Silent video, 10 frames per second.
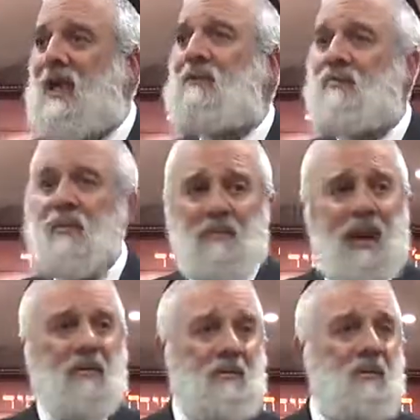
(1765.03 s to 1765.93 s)
out from the
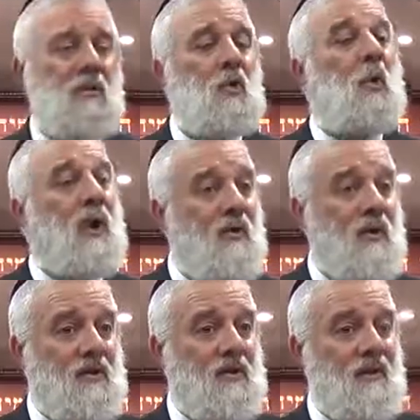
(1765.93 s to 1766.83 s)
mouth, you hear
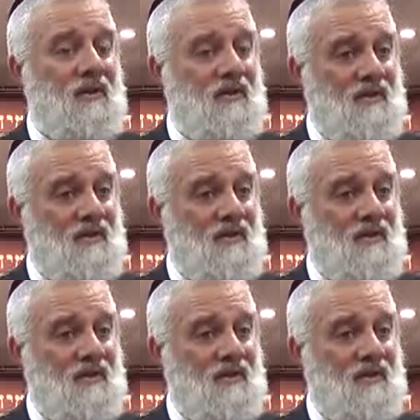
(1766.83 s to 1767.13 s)
it.